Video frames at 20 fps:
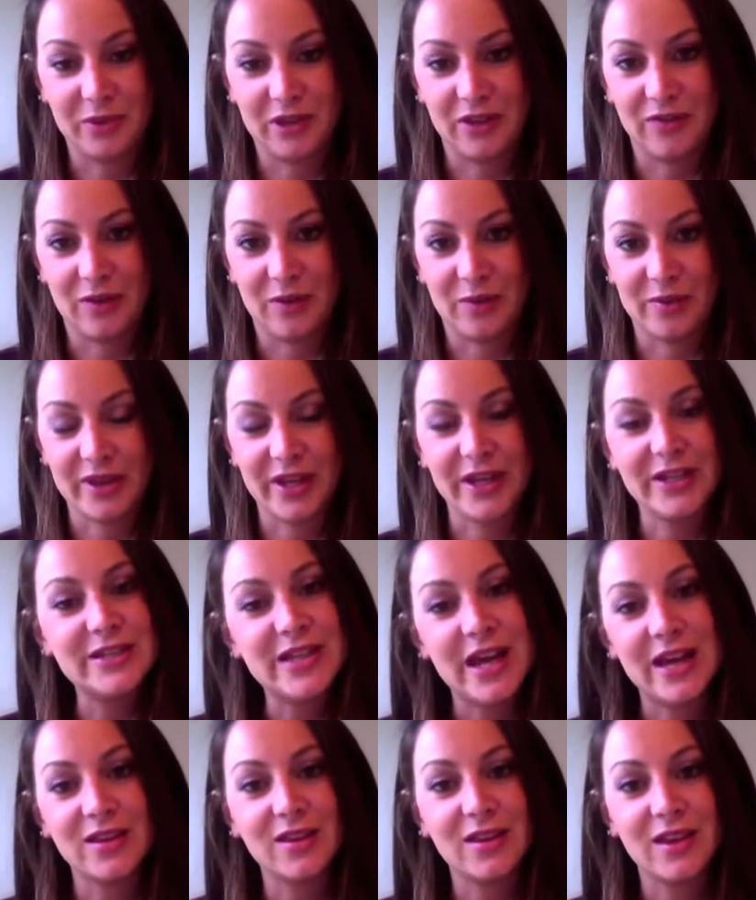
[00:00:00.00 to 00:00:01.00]
end up leaving with
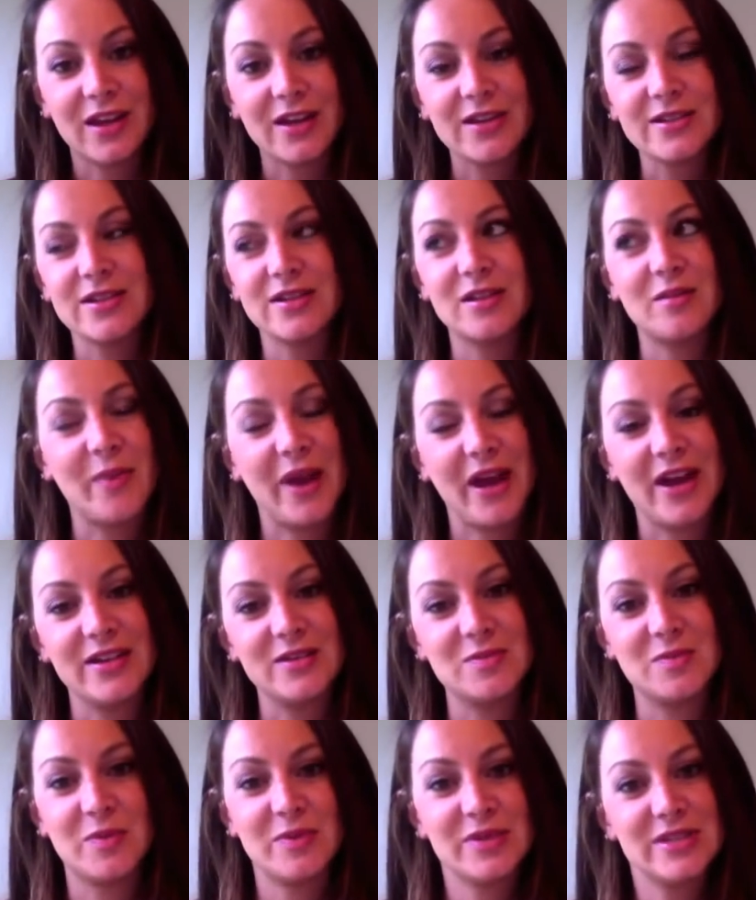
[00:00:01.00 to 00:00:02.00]
like 10 things, and then
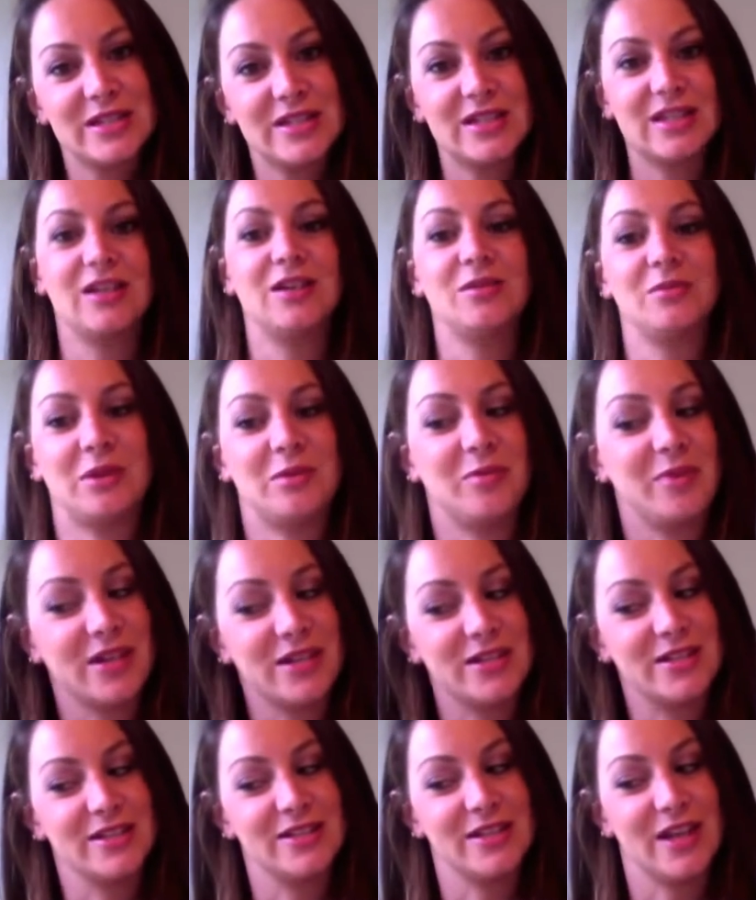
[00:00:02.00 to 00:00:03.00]
my husband wants to kill
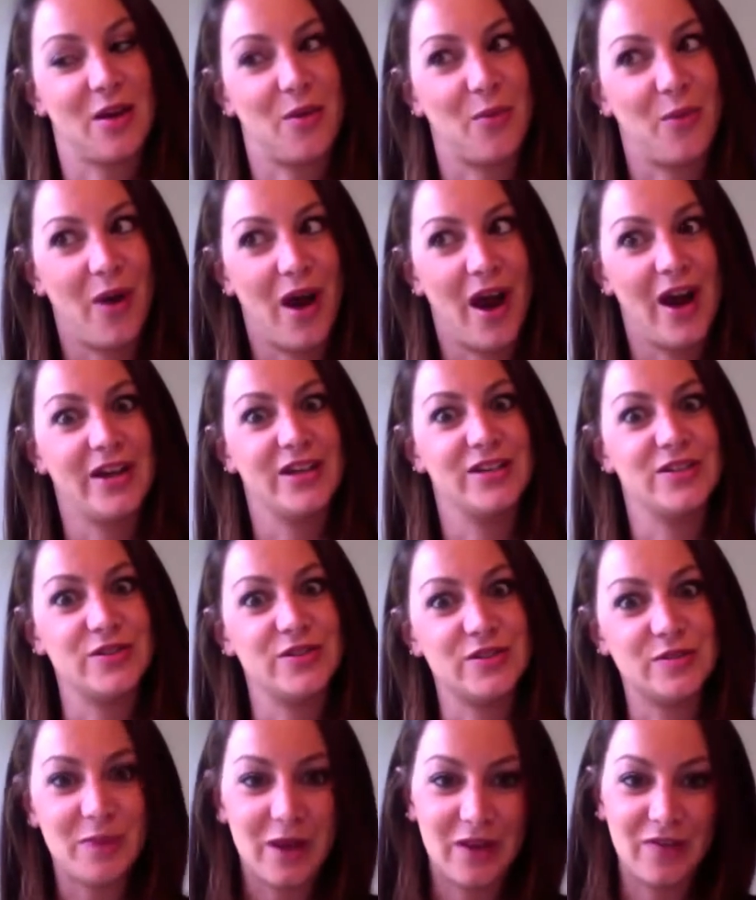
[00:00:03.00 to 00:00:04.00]
me because he's like, why
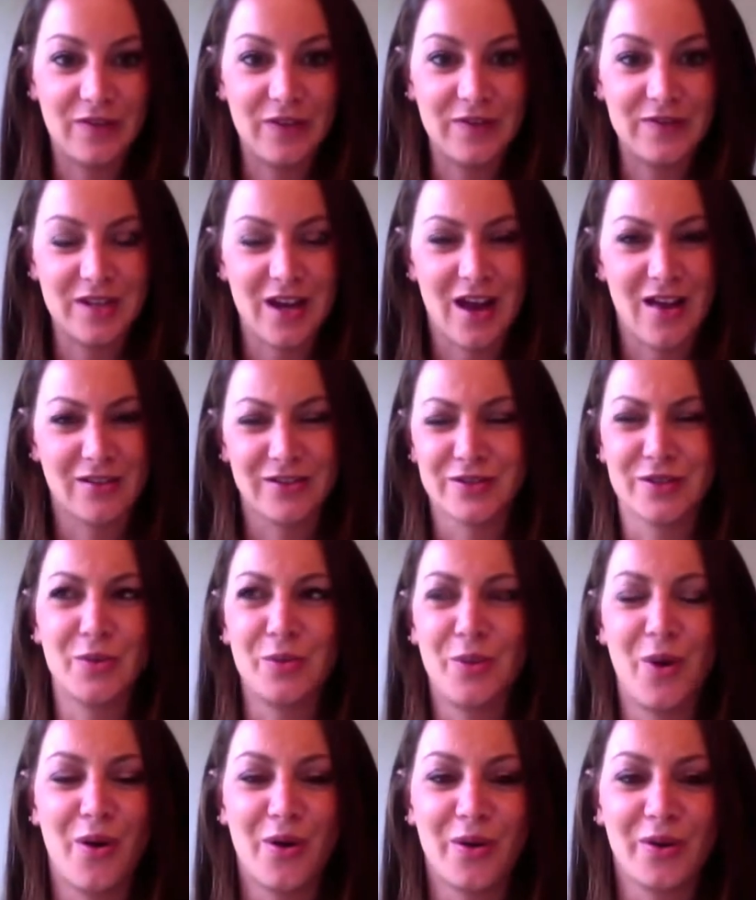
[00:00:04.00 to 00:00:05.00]
did you spend
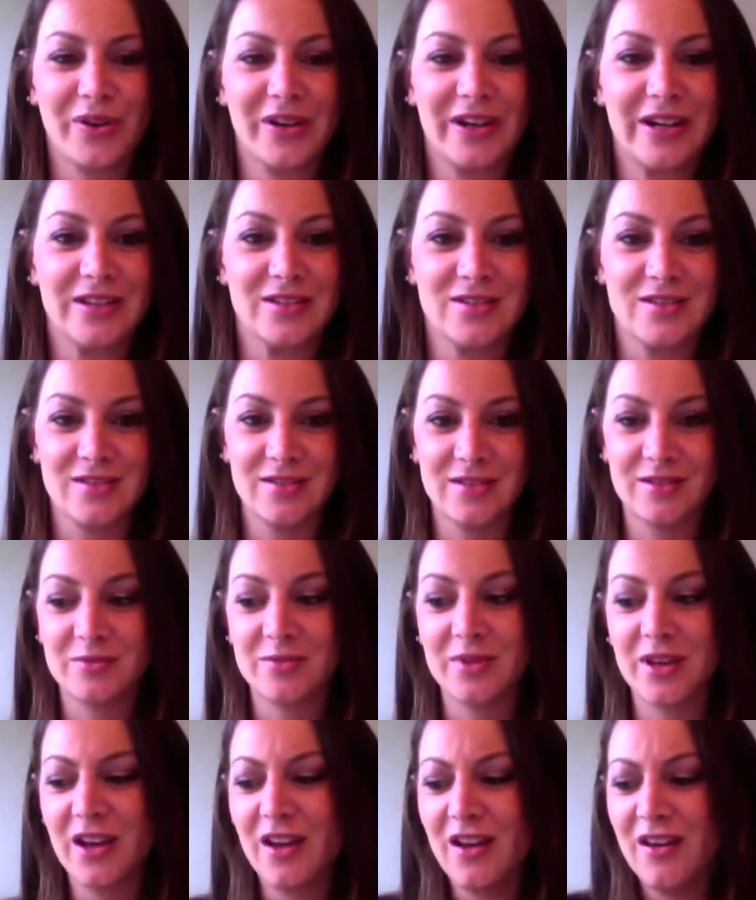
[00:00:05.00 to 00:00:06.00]
$50 at Walgreens?
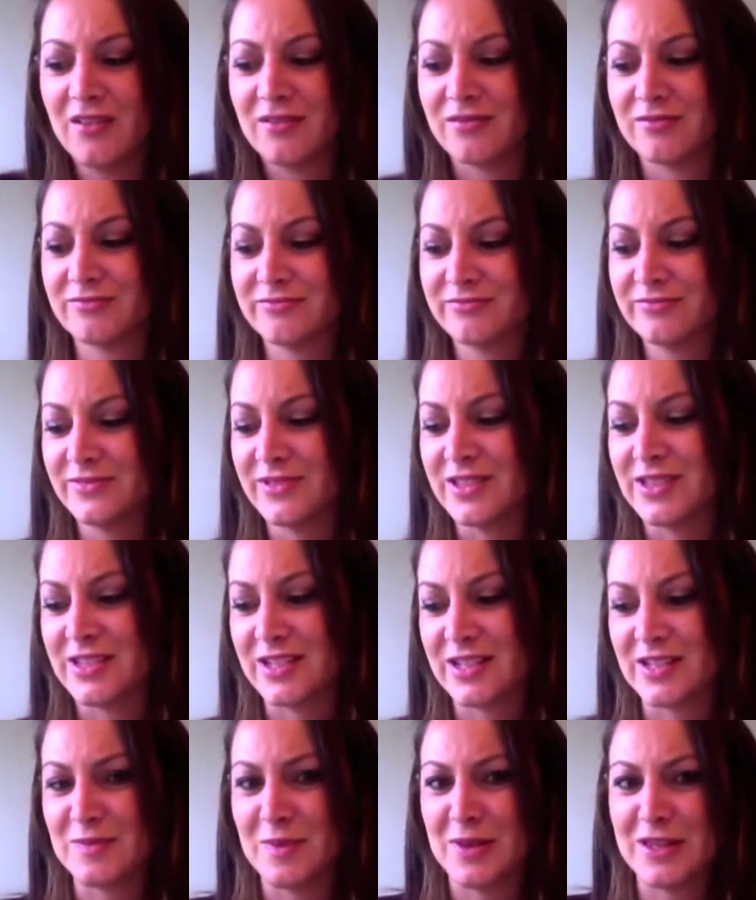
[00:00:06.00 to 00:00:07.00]
I'm like, oh,
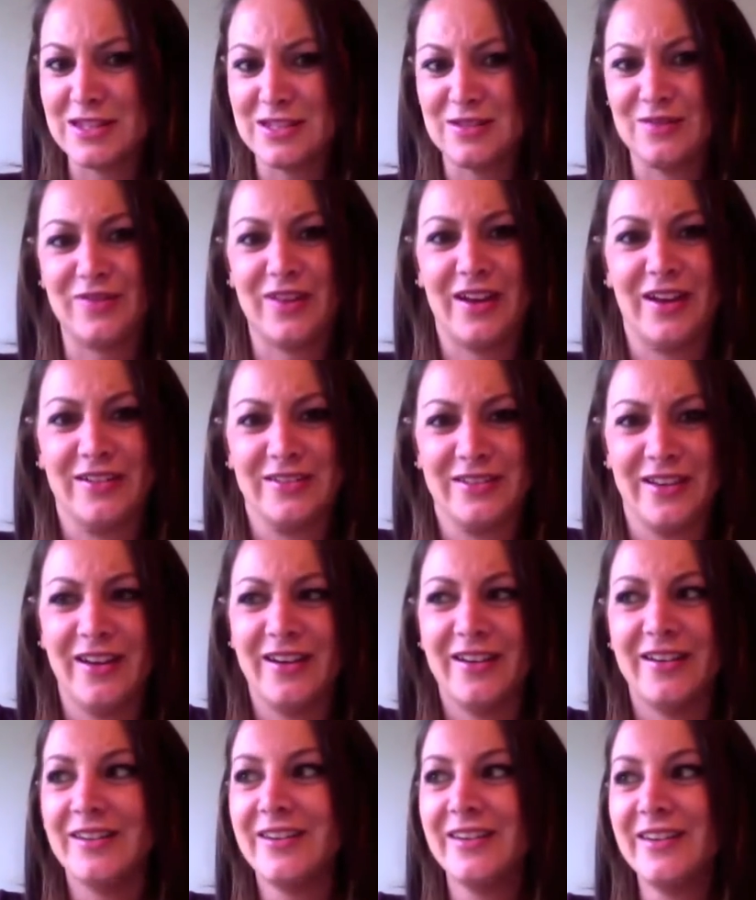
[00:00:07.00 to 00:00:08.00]
it's expensive
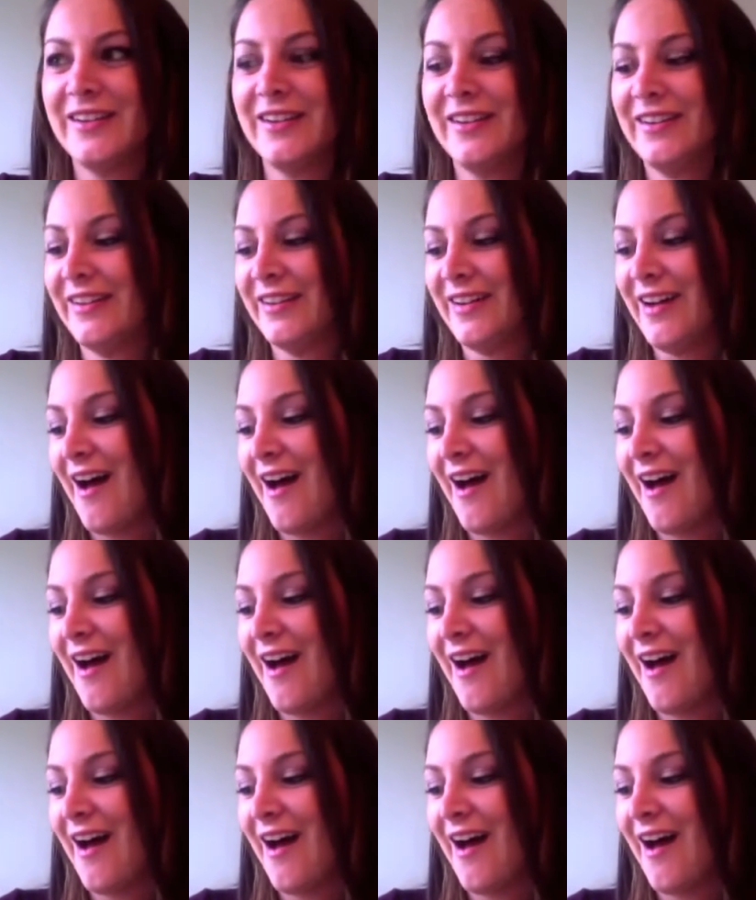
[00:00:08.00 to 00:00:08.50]
there, duh.